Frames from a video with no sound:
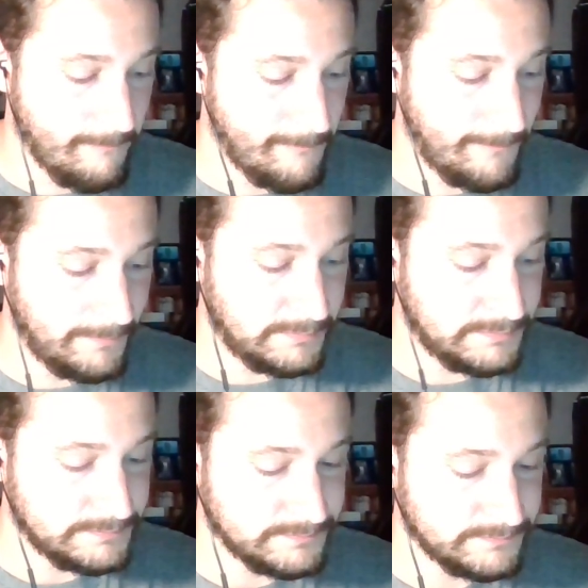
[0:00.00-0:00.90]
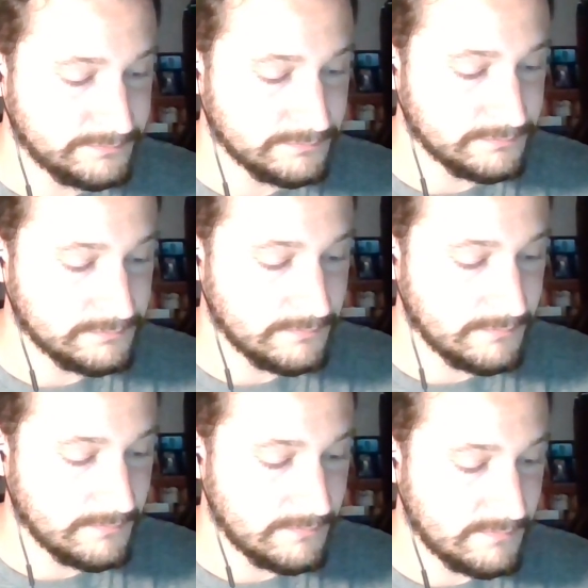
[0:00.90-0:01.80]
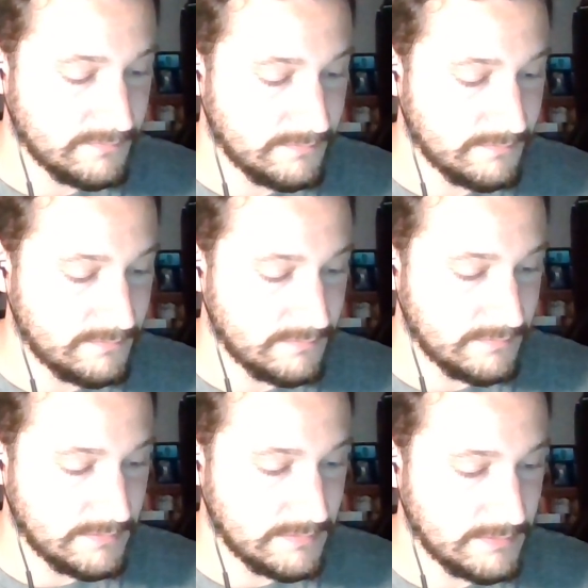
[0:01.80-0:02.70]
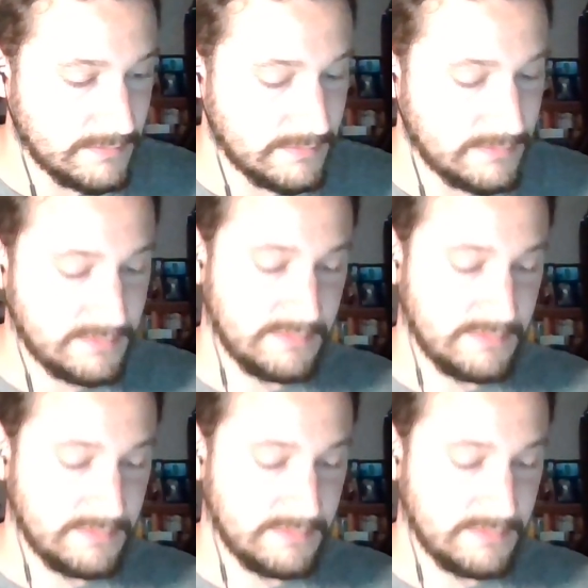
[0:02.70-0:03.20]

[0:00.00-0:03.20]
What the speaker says: [no speech]